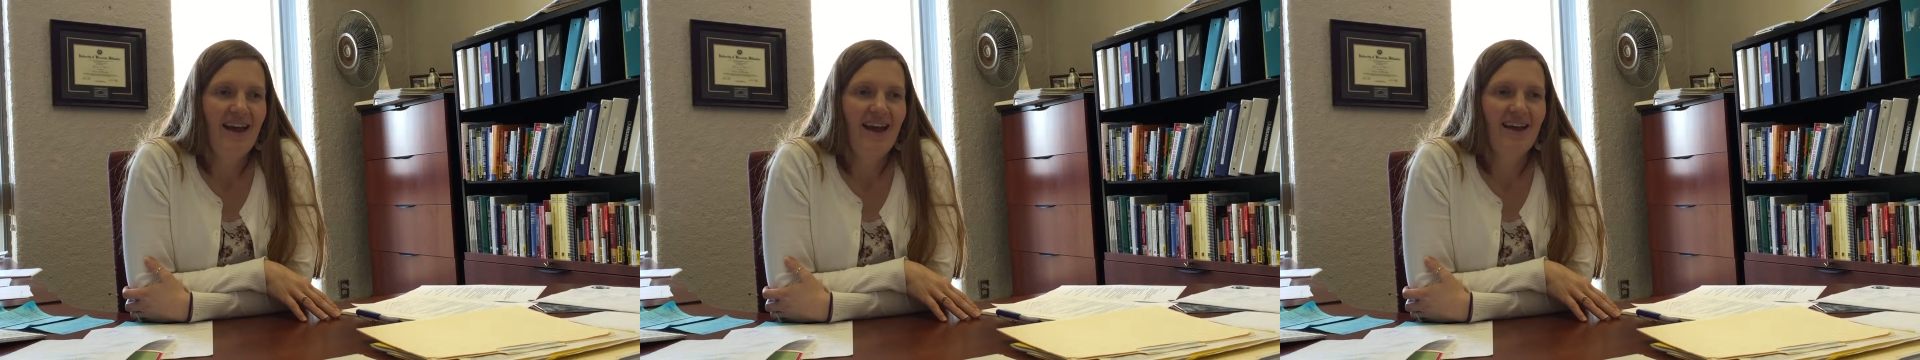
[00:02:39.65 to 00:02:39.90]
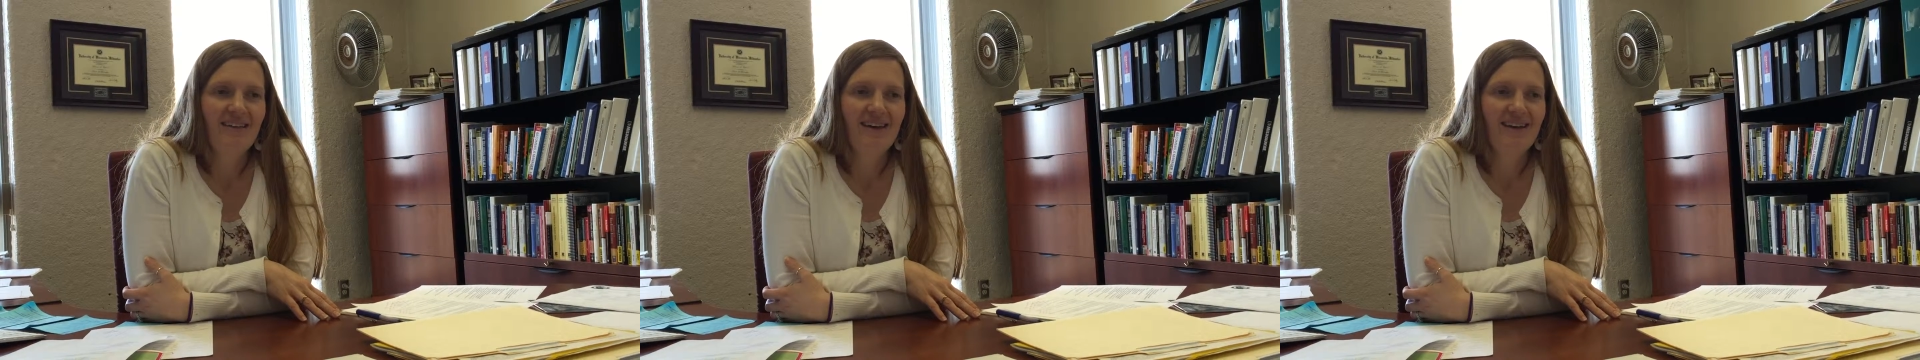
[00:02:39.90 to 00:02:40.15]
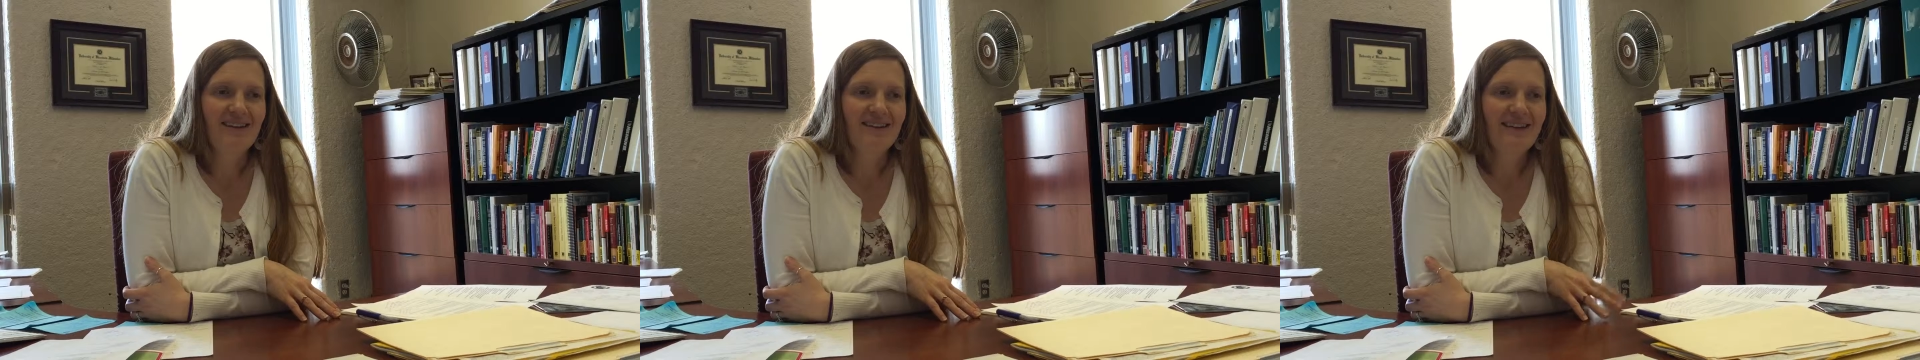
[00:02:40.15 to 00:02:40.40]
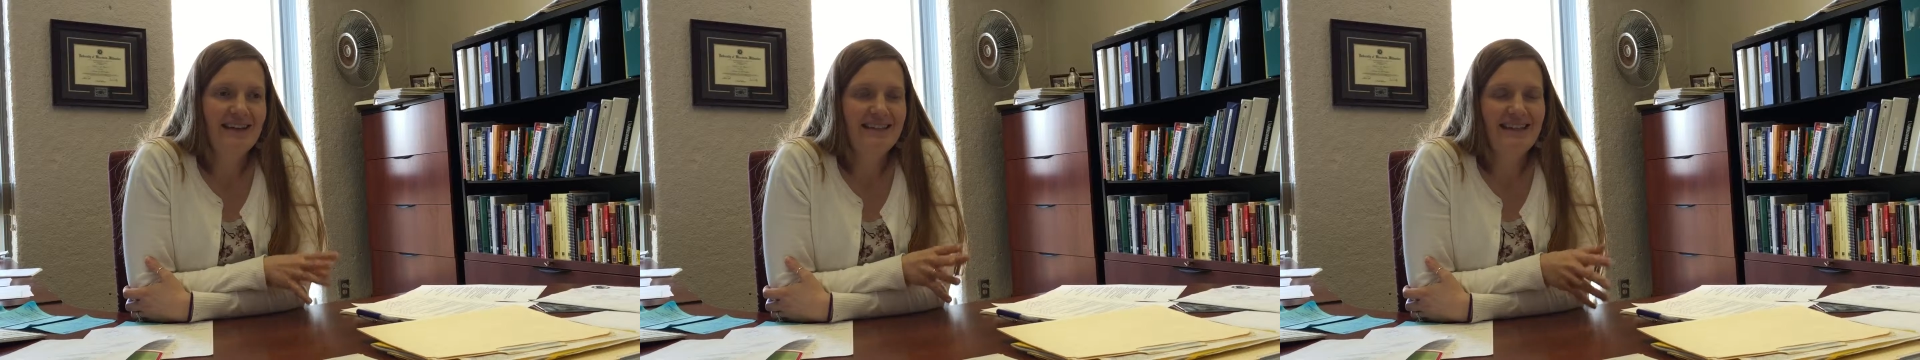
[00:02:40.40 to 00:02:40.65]
And then
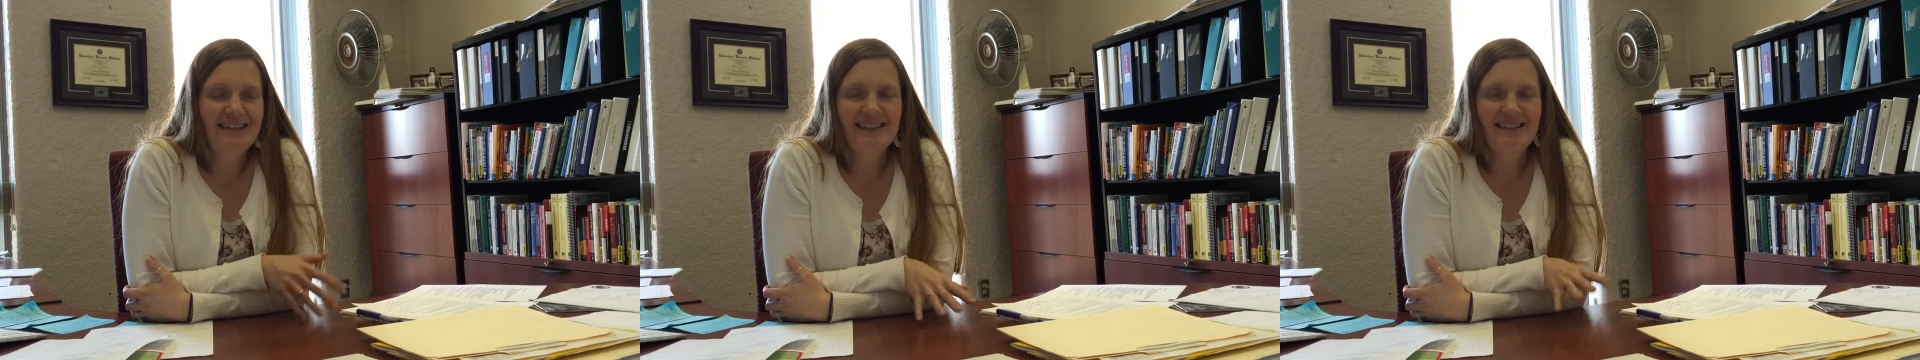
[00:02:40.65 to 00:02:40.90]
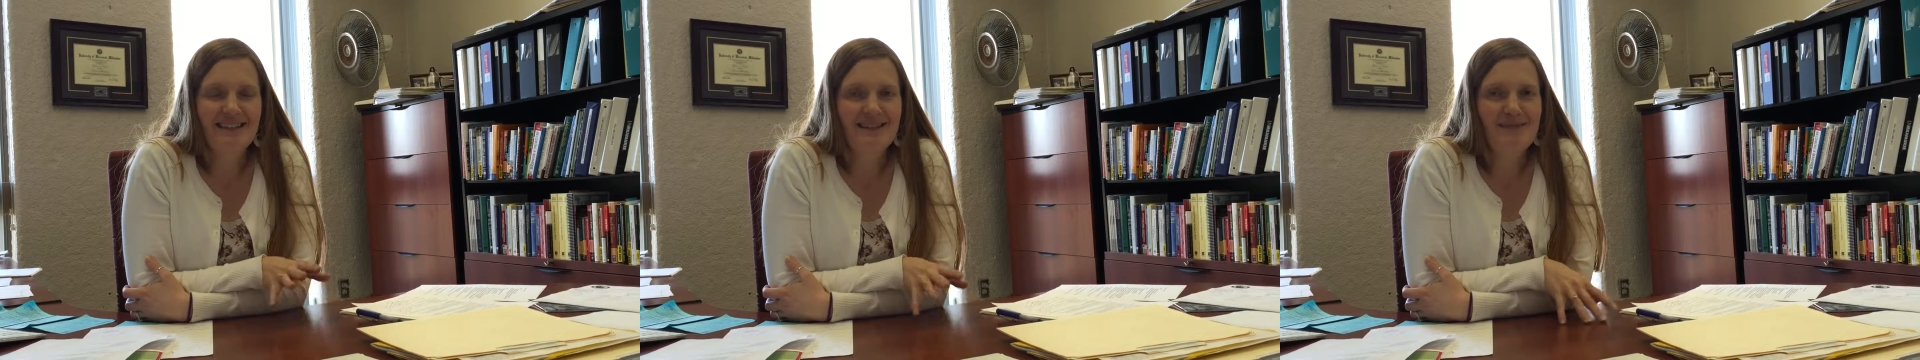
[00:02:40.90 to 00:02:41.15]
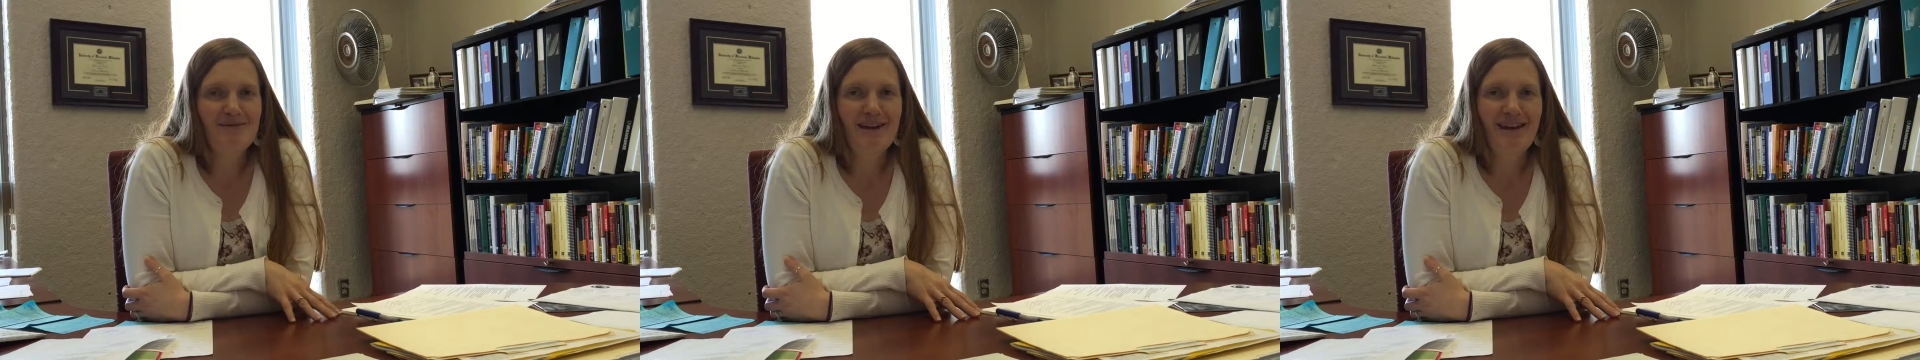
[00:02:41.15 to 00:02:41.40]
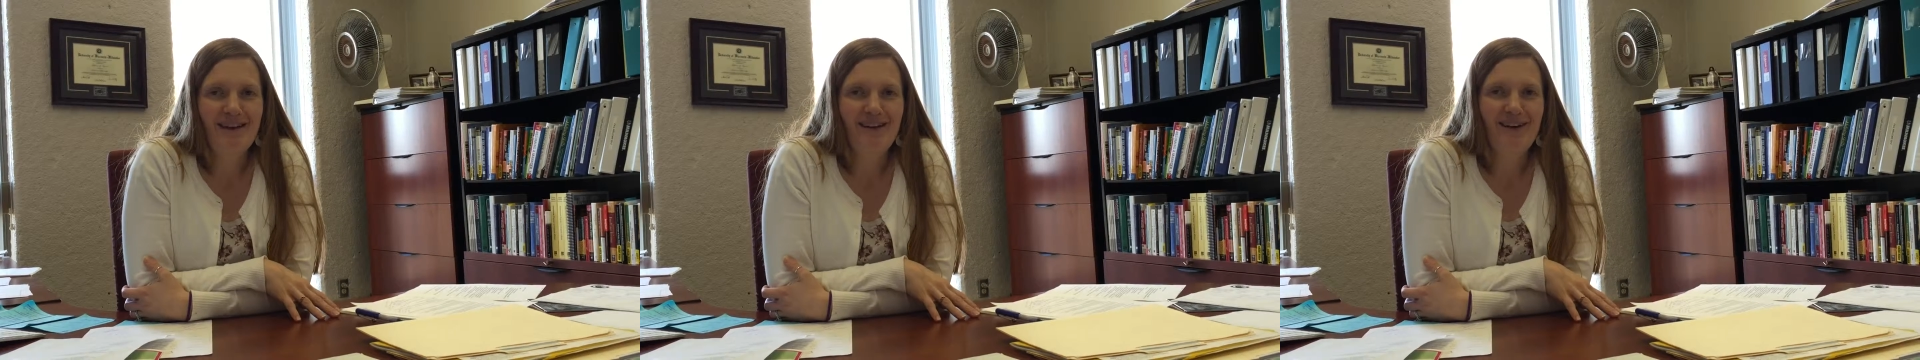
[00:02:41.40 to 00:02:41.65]
that takes us into the
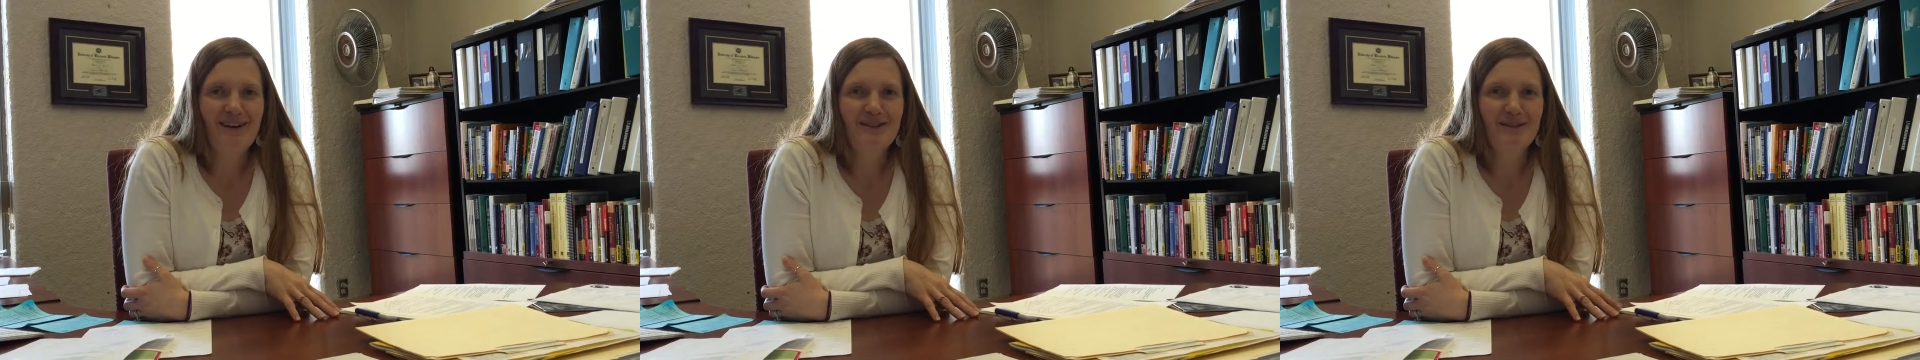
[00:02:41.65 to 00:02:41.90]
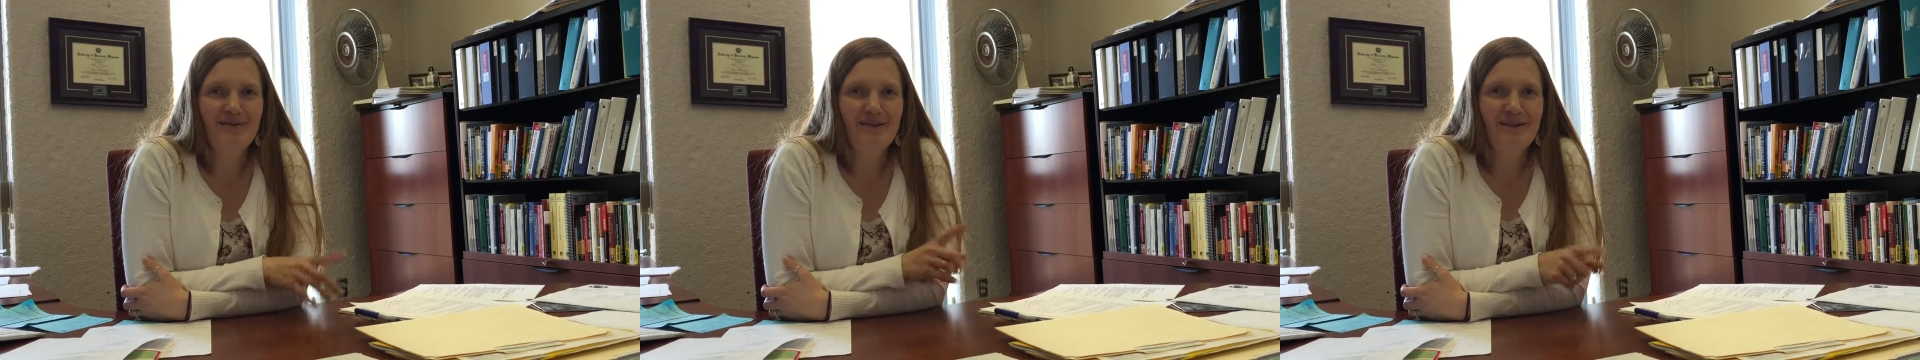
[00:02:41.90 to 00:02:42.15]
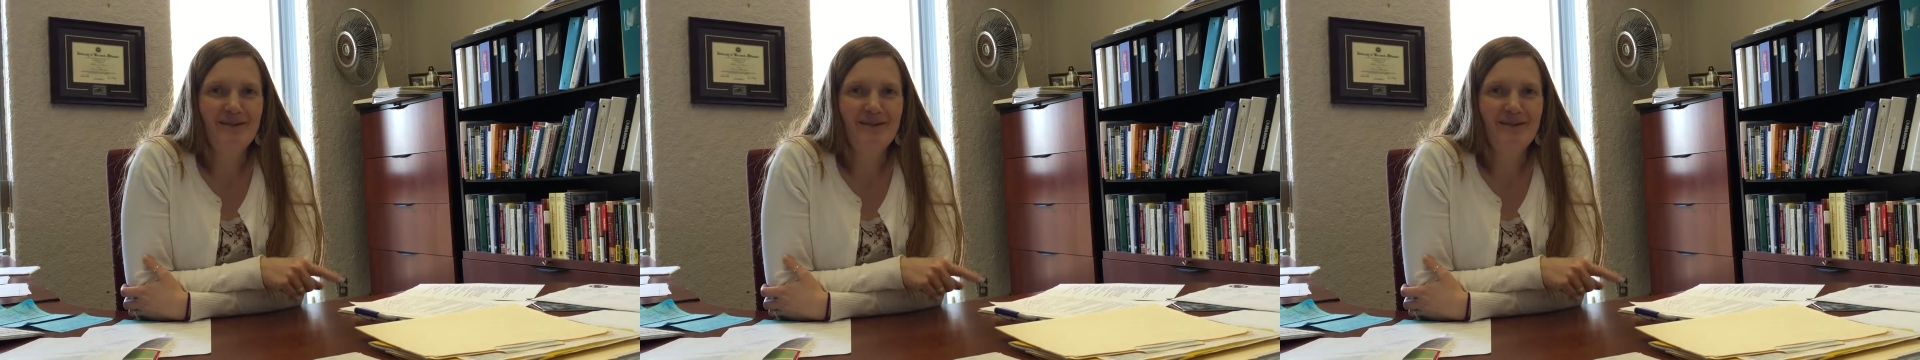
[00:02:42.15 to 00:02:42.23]
beginning of October,